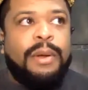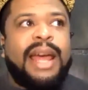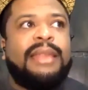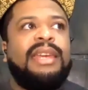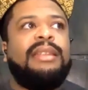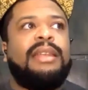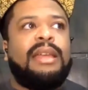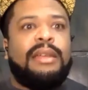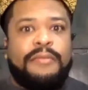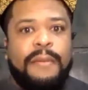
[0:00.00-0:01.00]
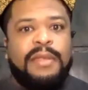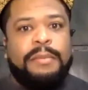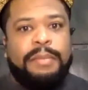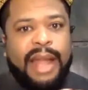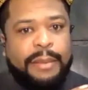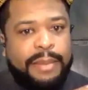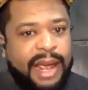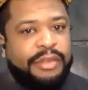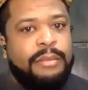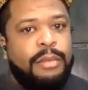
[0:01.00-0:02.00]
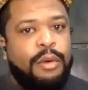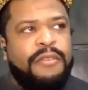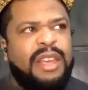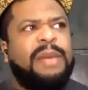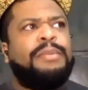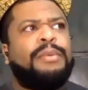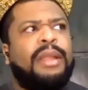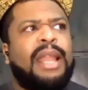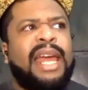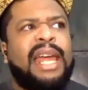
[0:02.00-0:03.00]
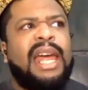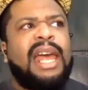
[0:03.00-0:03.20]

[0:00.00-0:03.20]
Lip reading: And I think from the Black Panther movie, people were like,